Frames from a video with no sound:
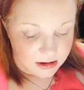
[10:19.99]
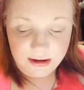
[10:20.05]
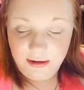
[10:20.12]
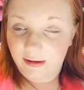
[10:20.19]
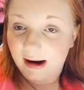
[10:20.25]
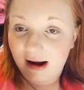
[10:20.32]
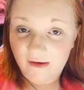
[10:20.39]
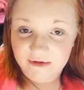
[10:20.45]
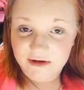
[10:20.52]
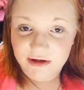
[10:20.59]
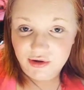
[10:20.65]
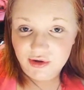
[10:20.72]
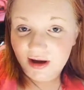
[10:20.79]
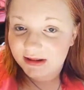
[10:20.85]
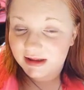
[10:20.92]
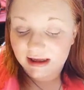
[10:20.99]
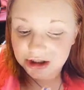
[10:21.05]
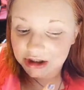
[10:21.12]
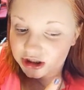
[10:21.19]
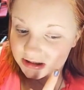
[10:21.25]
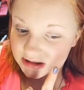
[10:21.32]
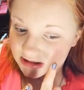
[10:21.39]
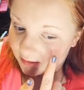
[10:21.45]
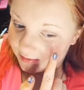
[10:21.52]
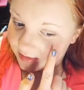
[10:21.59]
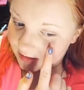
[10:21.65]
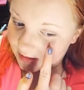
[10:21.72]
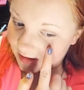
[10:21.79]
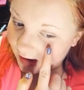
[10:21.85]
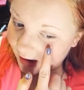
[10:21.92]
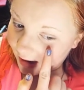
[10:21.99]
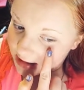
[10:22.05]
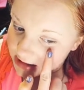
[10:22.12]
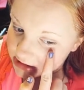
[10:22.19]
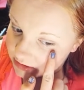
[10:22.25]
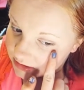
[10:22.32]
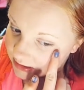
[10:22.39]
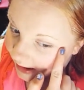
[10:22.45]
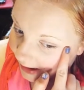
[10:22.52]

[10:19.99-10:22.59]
You don't have to do that. That's just something that I do that